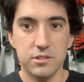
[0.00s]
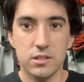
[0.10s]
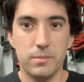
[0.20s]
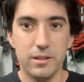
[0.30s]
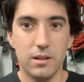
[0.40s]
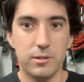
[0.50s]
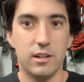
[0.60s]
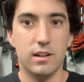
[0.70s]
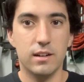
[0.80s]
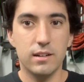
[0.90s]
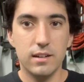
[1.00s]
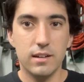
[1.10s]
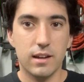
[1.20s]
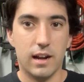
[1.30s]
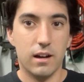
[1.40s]
Some of them are
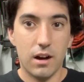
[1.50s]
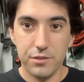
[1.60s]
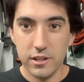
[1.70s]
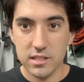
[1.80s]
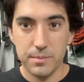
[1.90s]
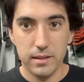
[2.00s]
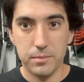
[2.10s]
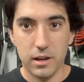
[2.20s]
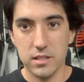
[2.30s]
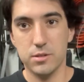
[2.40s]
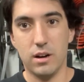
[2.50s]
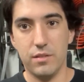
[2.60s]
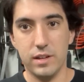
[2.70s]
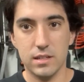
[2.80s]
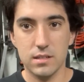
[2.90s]
kind of obvious, some of them not so
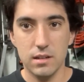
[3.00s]
obvious.